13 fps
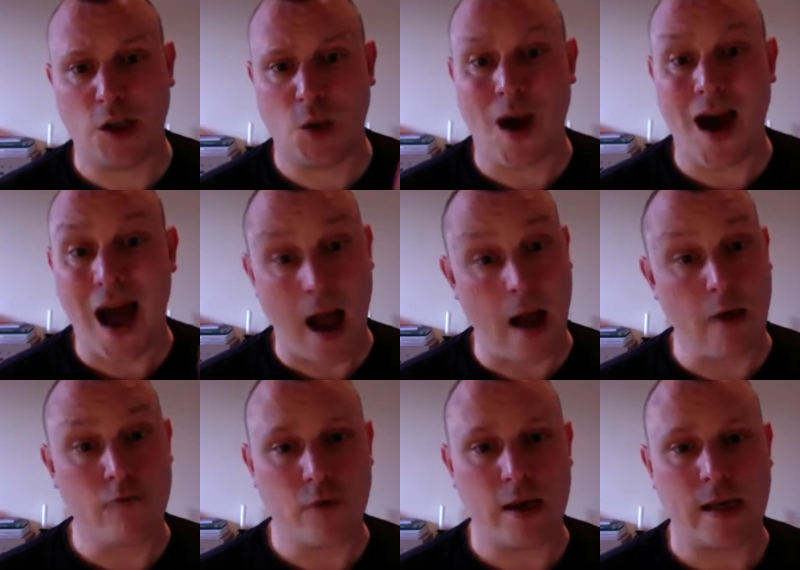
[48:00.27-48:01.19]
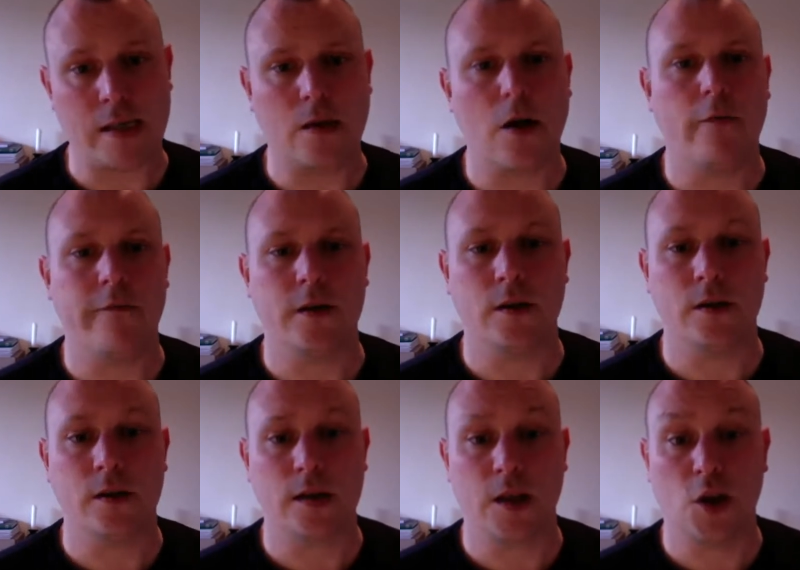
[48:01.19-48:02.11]
that you are at risk of
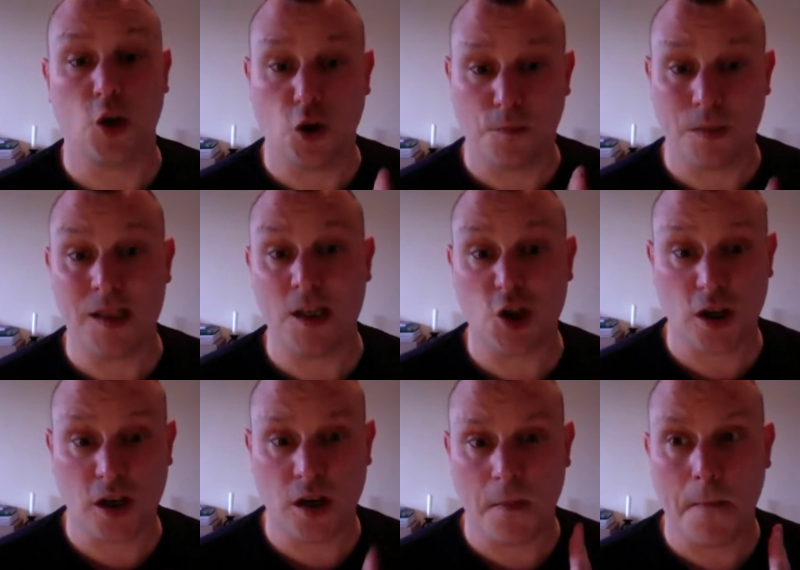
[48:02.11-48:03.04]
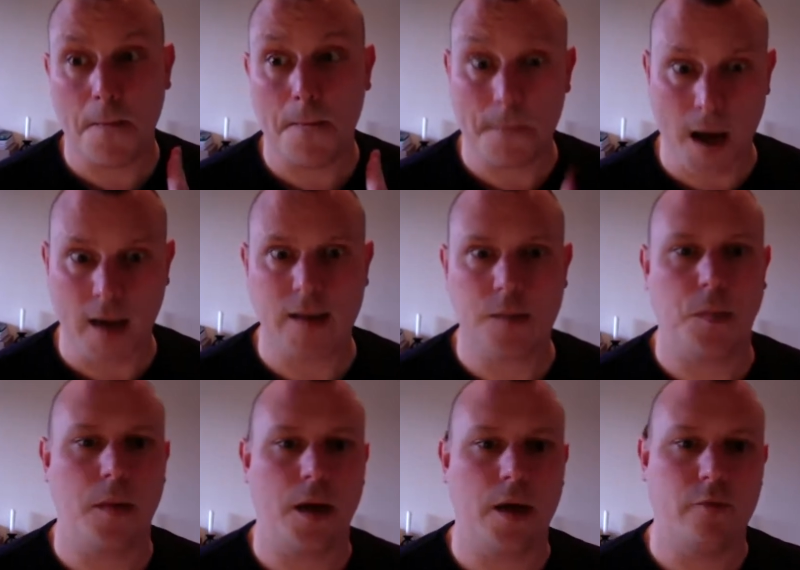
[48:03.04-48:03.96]
redundancy, that your position might be
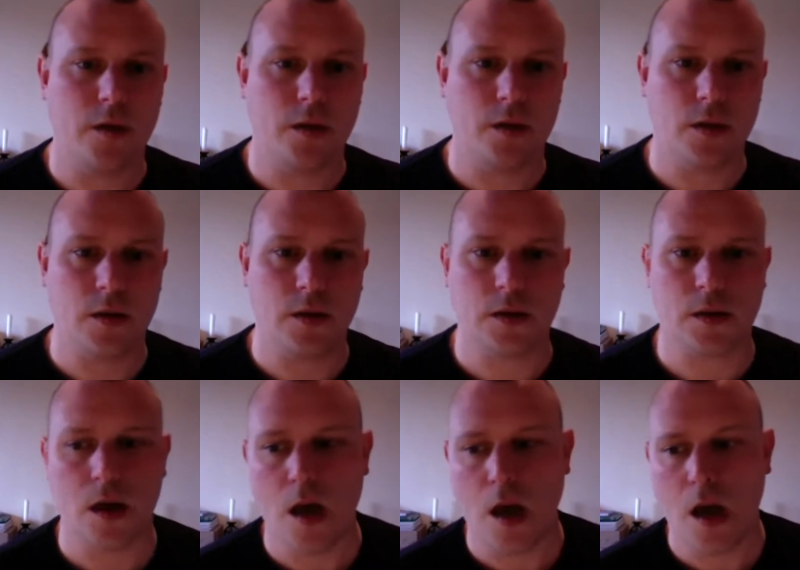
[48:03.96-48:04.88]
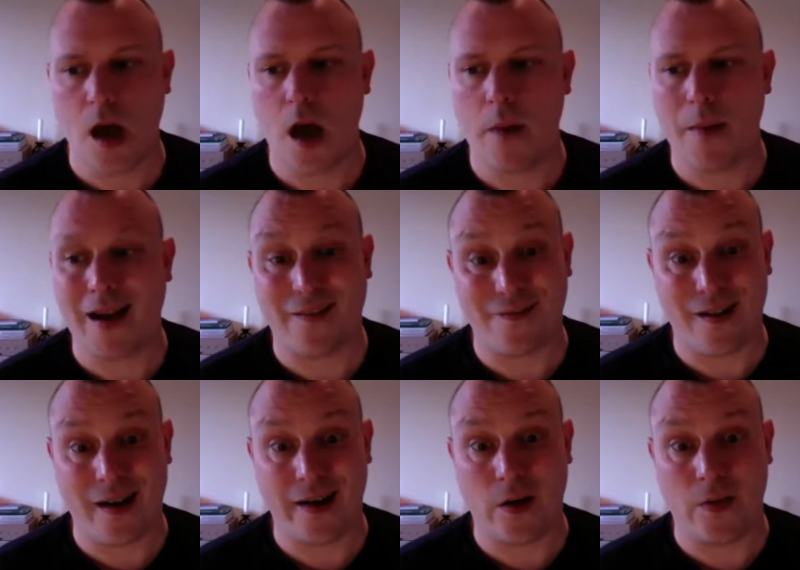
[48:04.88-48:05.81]
made redundant. And I
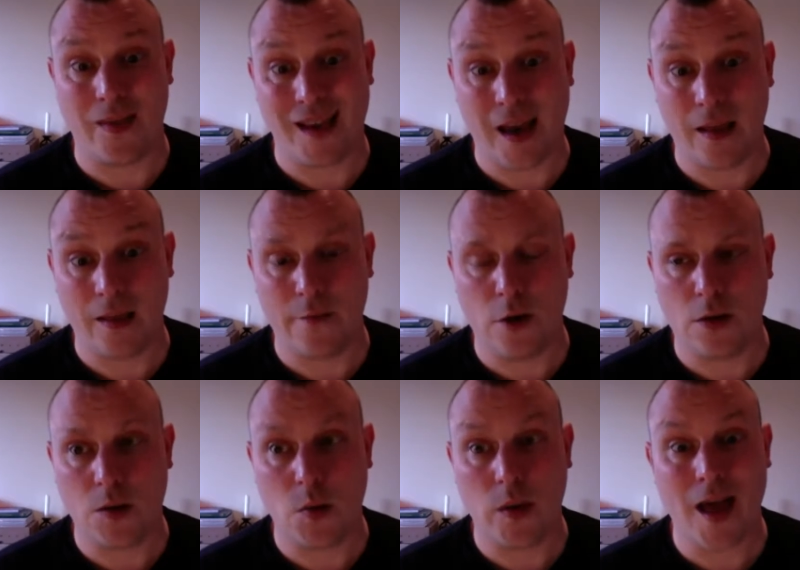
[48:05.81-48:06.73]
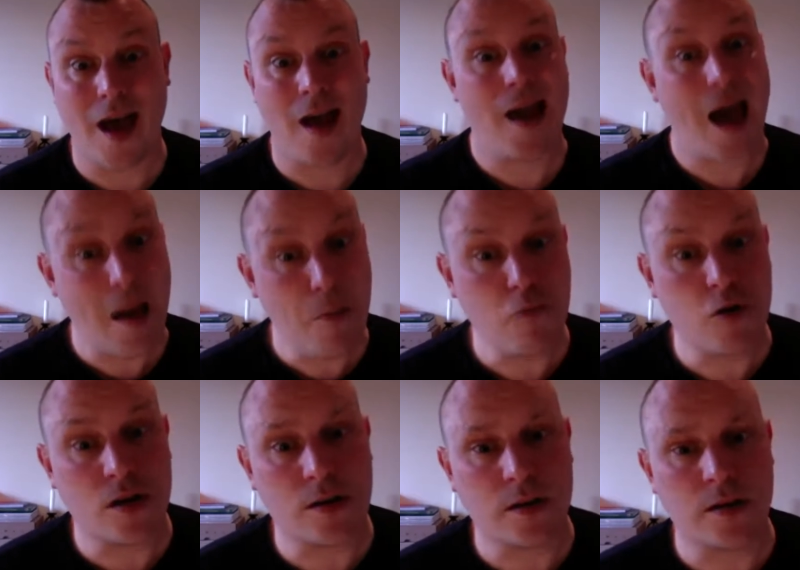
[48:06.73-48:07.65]
find out on the 8th of August whether I am
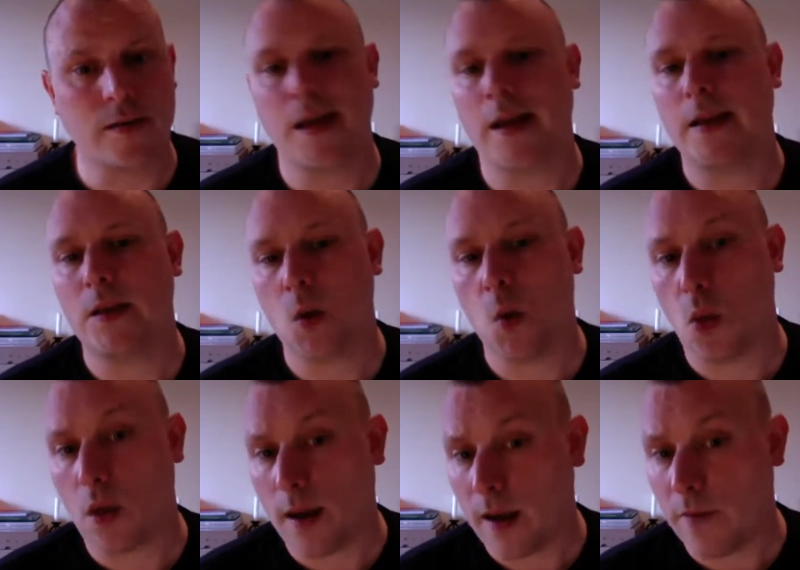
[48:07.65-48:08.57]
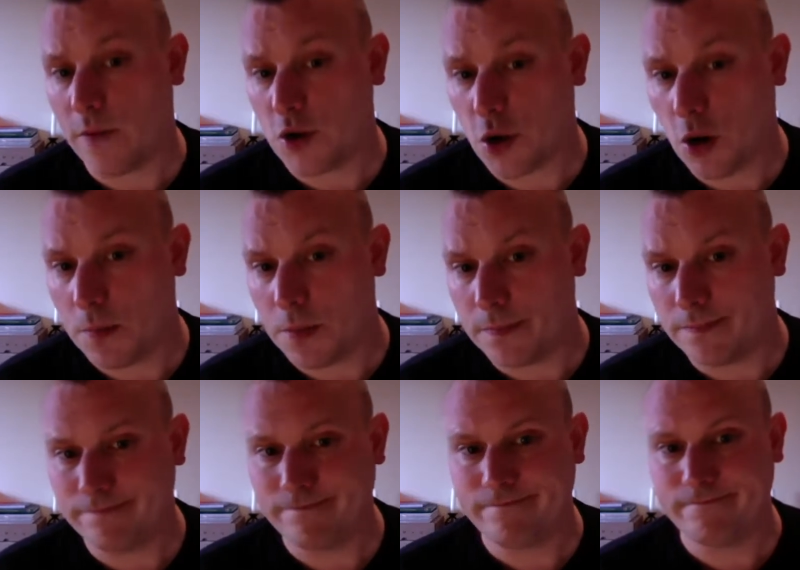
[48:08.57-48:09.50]
redundant and I no longer have a job.
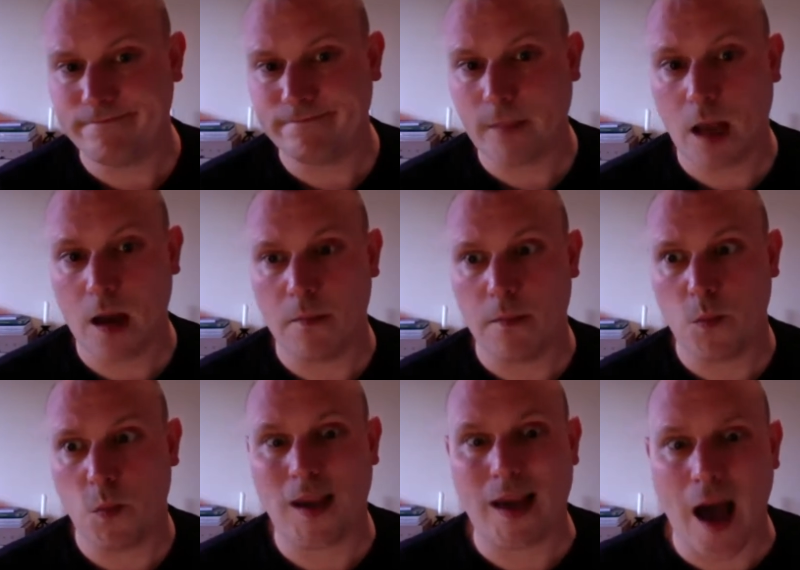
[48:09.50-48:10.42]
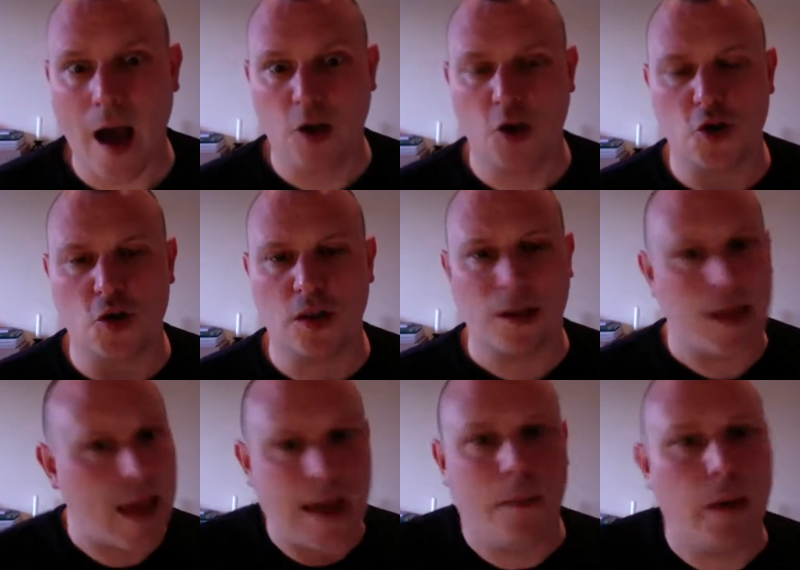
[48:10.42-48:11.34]
We can't just
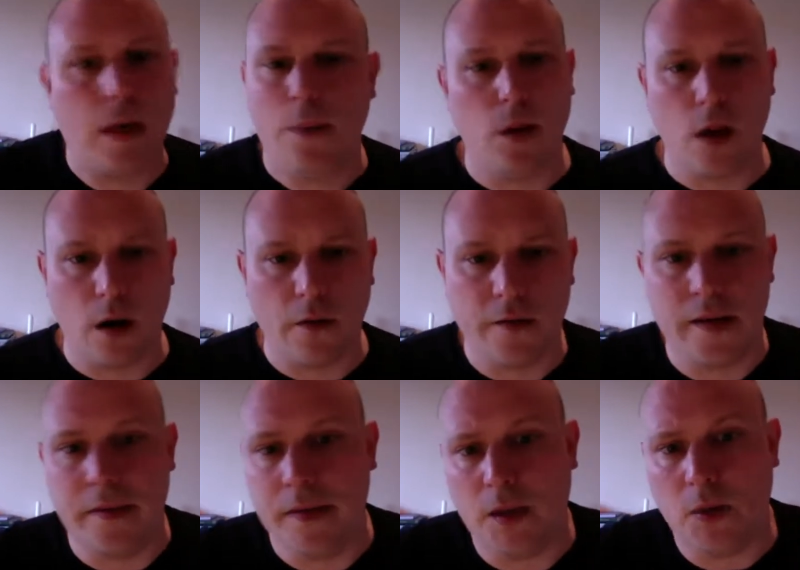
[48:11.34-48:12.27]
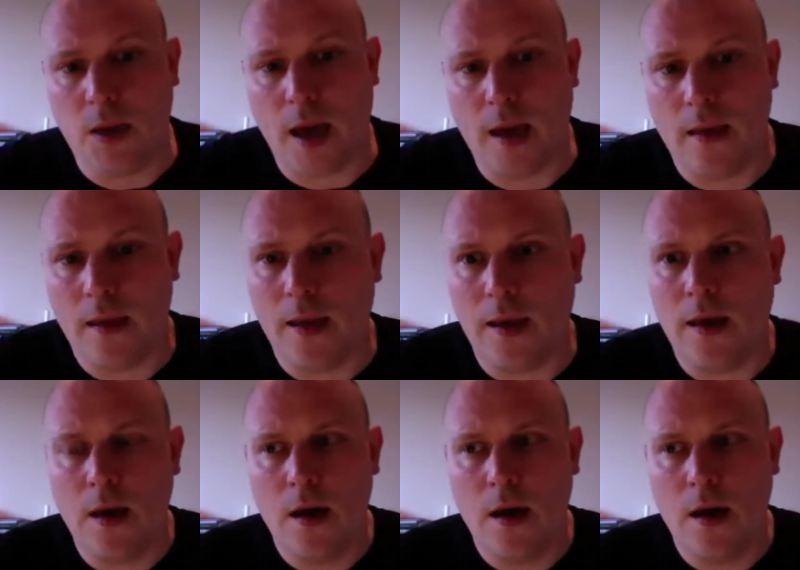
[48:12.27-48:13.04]
lay people off in the UK. The